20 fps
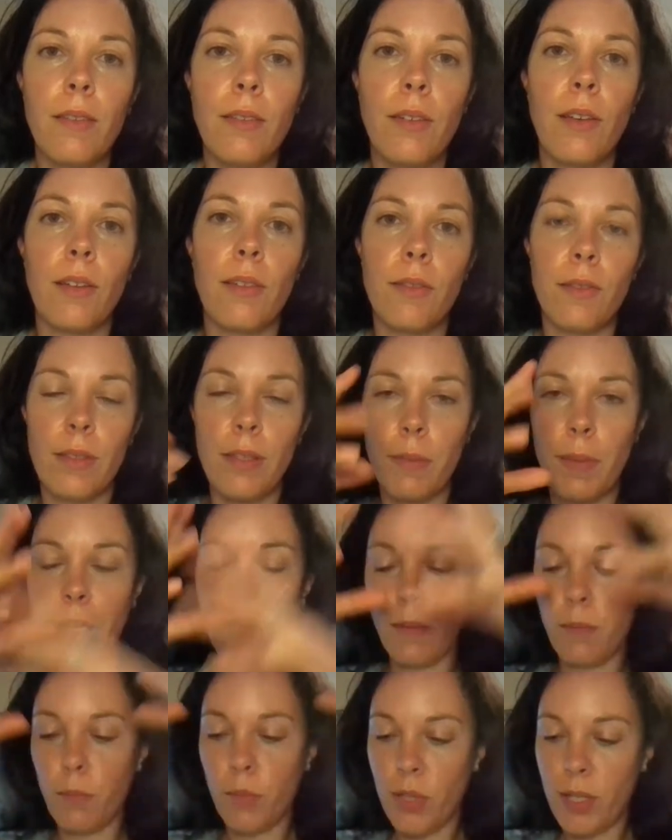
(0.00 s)
No, it's
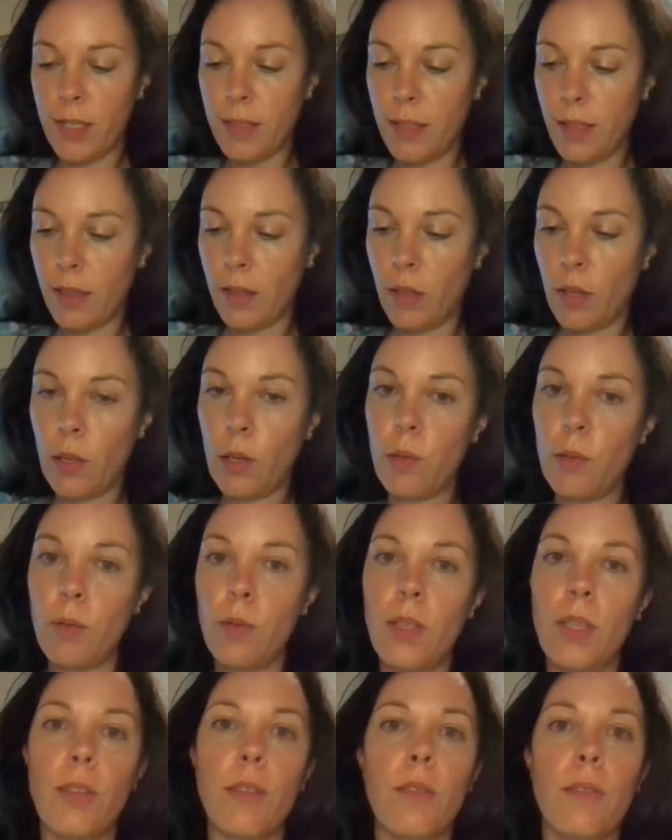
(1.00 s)
about embracing the whole
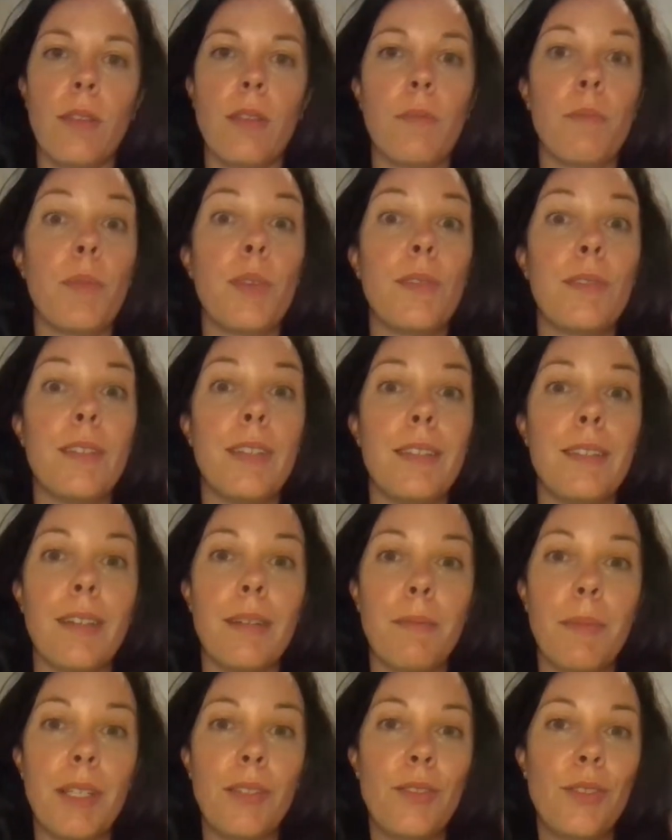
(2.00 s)
you, the
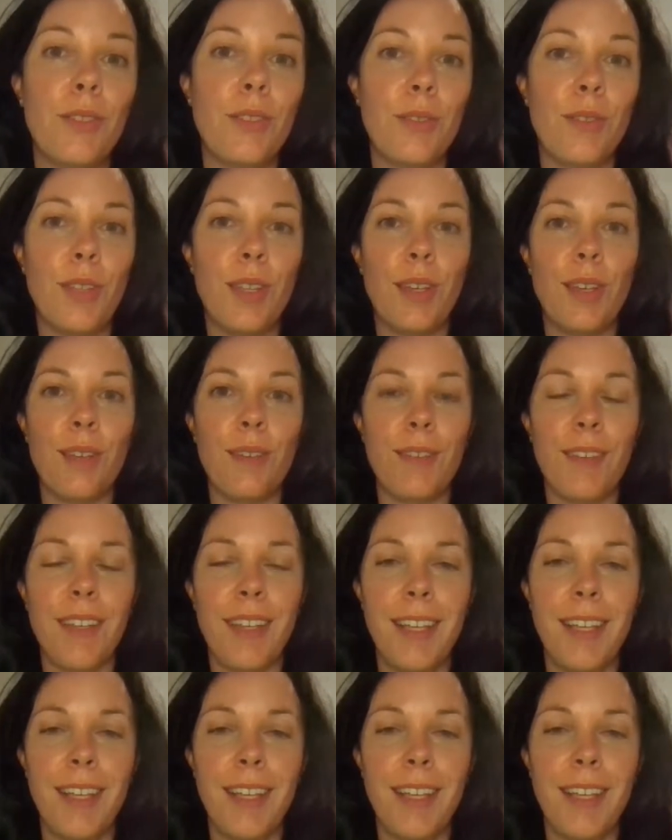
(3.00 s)
multidimensional you,